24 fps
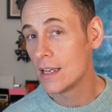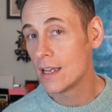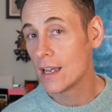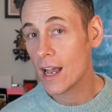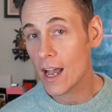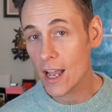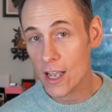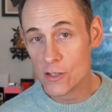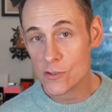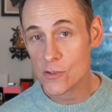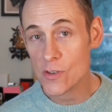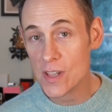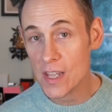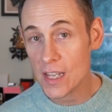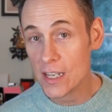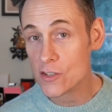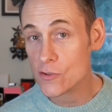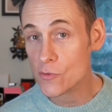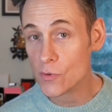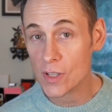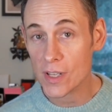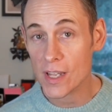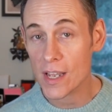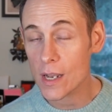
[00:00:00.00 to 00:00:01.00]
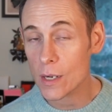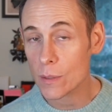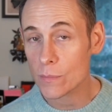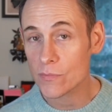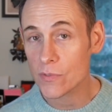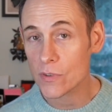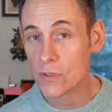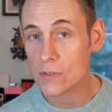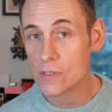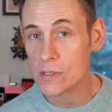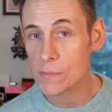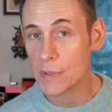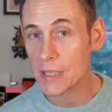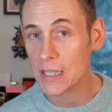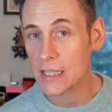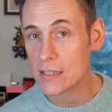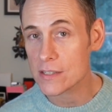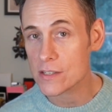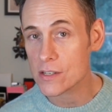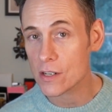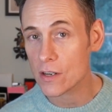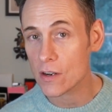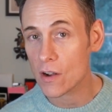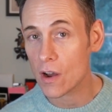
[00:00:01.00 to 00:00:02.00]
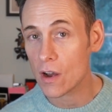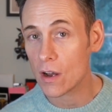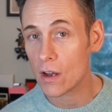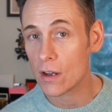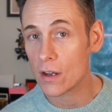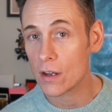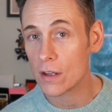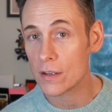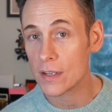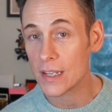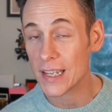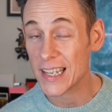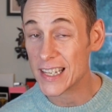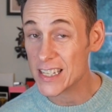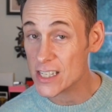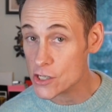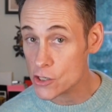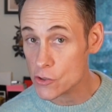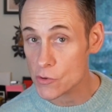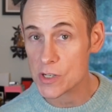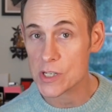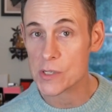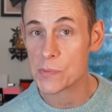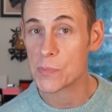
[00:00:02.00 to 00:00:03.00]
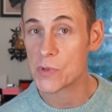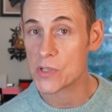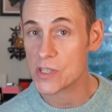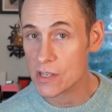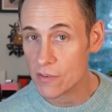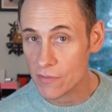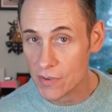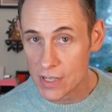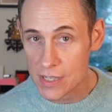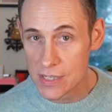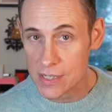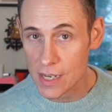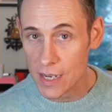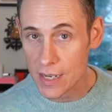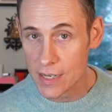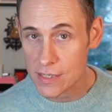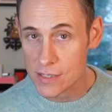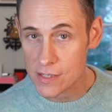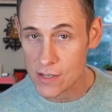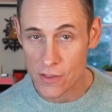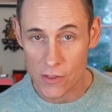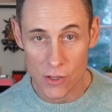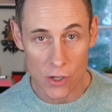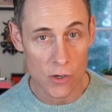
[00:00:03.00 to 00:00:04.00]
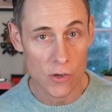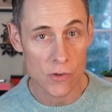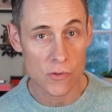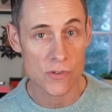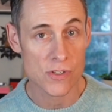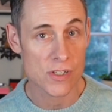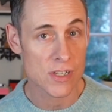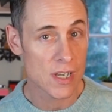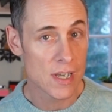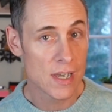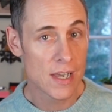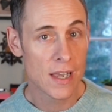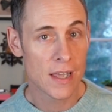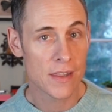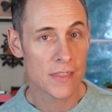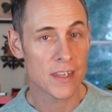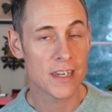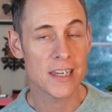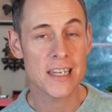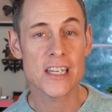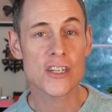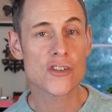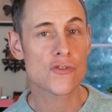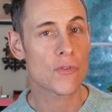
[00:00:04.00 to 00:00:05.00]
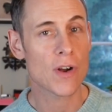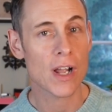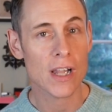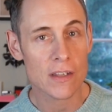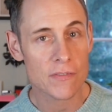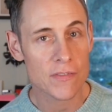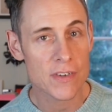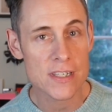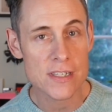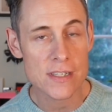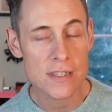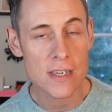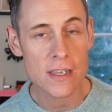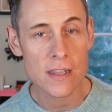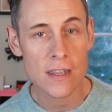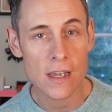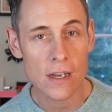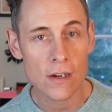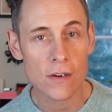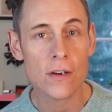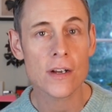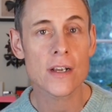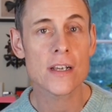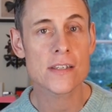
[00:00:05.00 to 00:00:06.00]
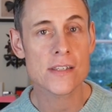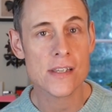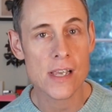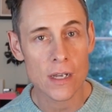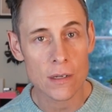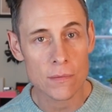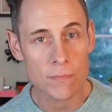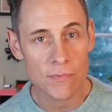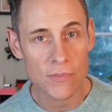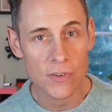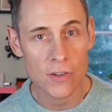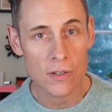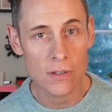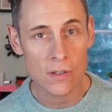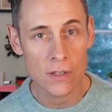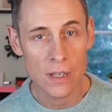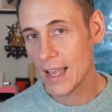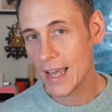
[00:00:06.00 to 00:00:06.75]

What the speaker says: I also think it's really helpful to be listed on industry-specific sites. The niche relevancy there is helpful.